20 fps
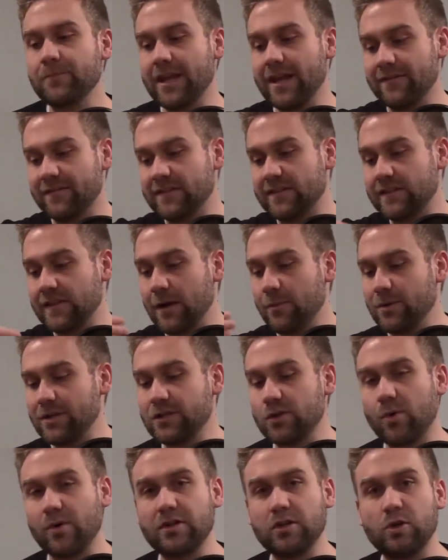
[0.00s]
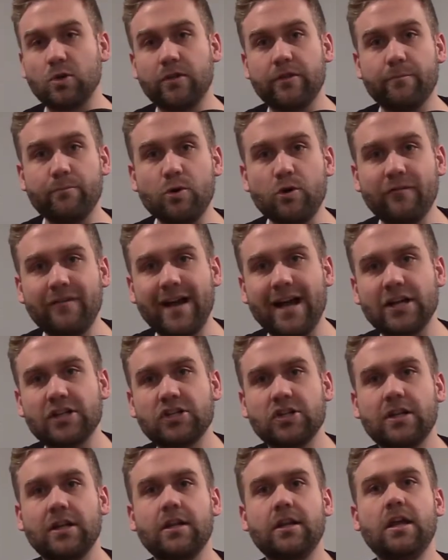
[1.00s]
If someone is going to do the move
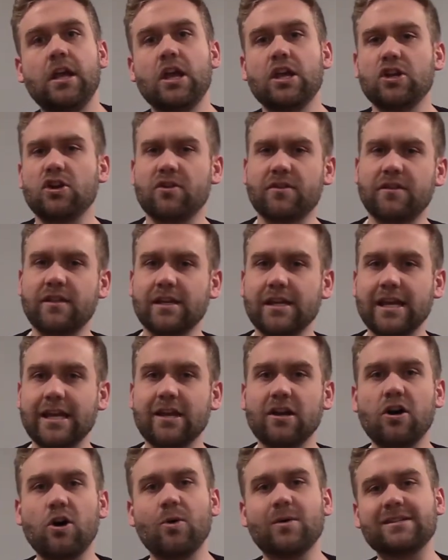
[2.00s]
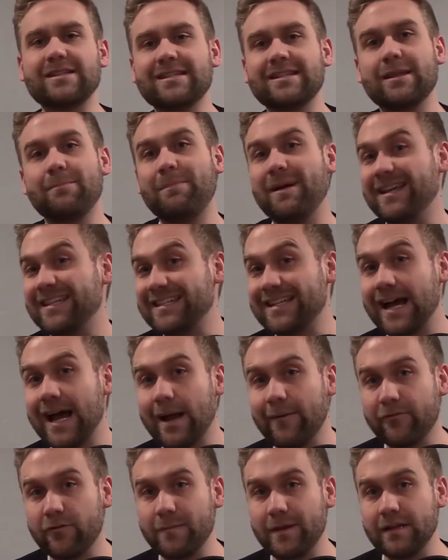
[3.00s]
action, you're thinking, oh, is this the best
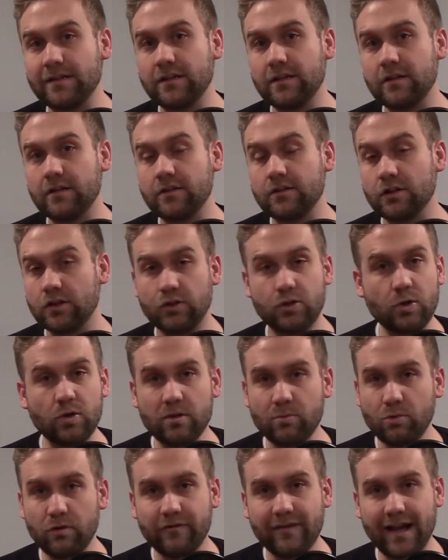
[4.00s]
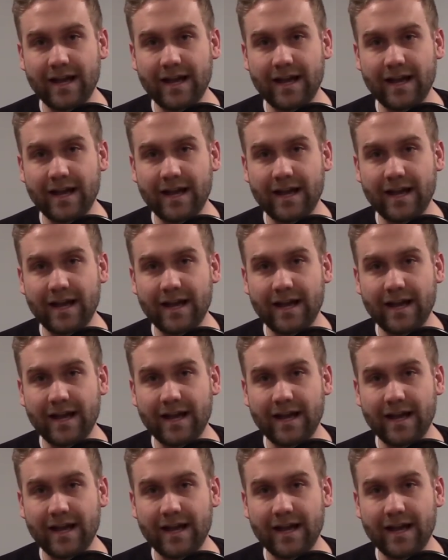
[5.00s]
time for me to do the move